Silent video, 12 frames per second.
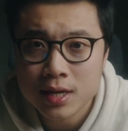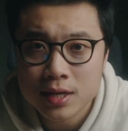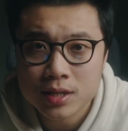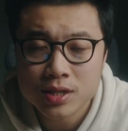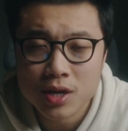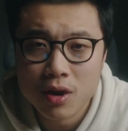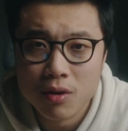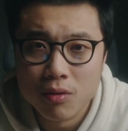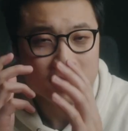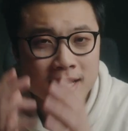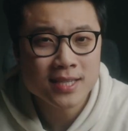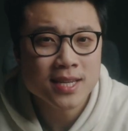So
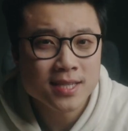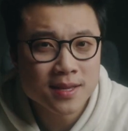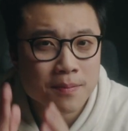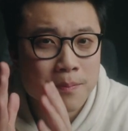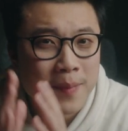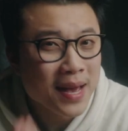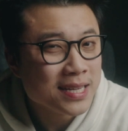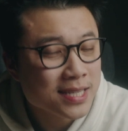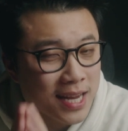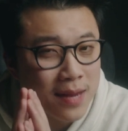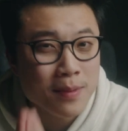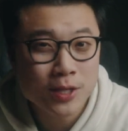this is the
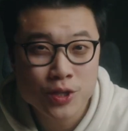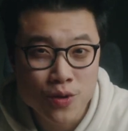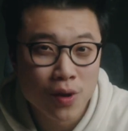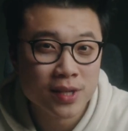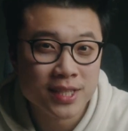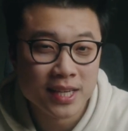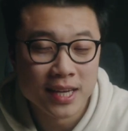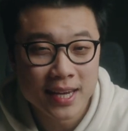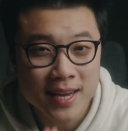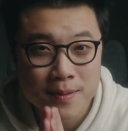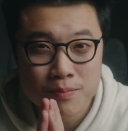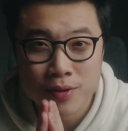best image quality it
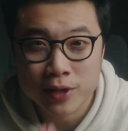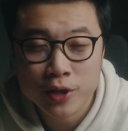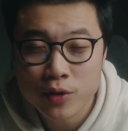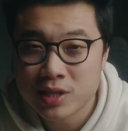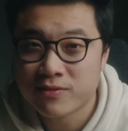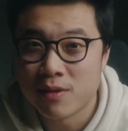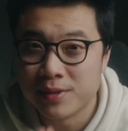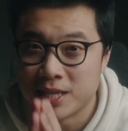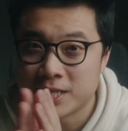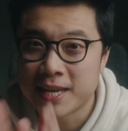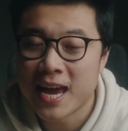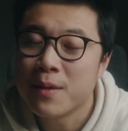can produce from
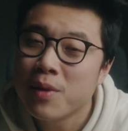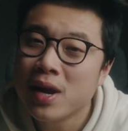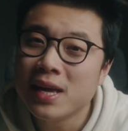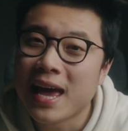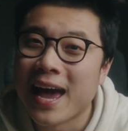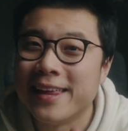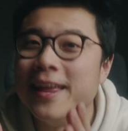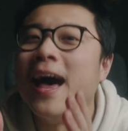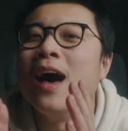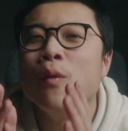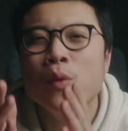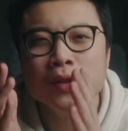this camera, and
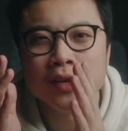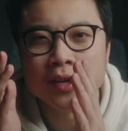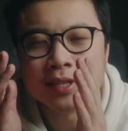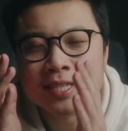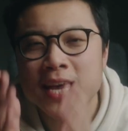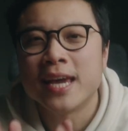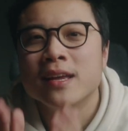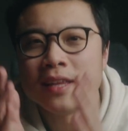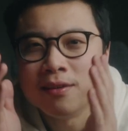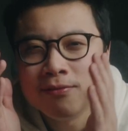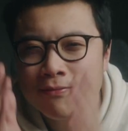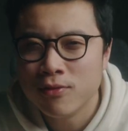I want to take the
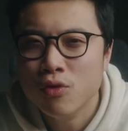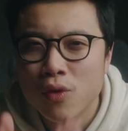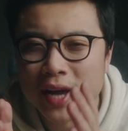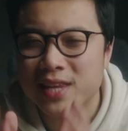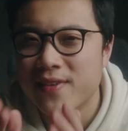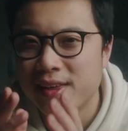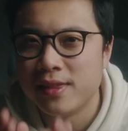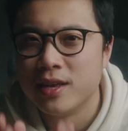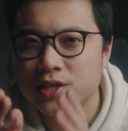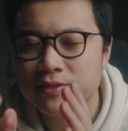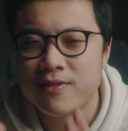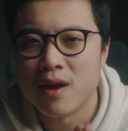full
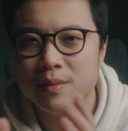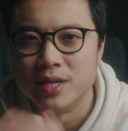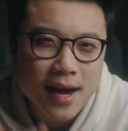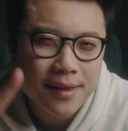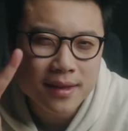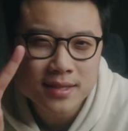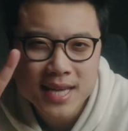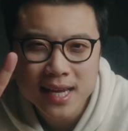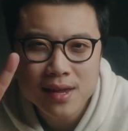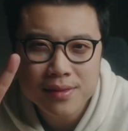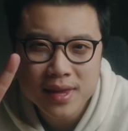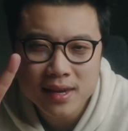advantage from it. And the
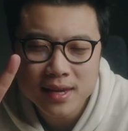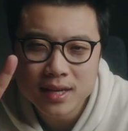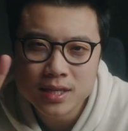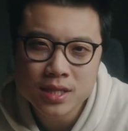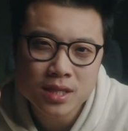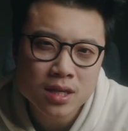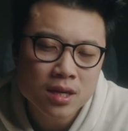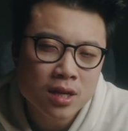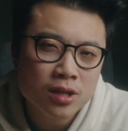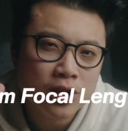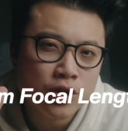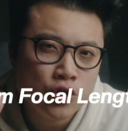second thing is
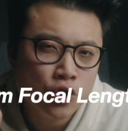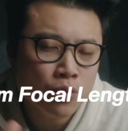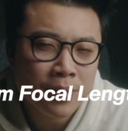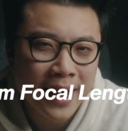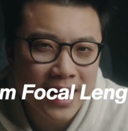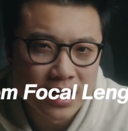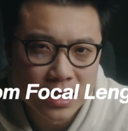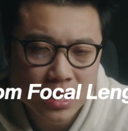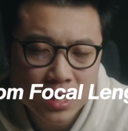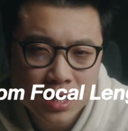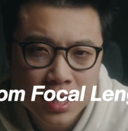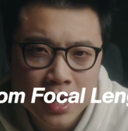the zoom lens.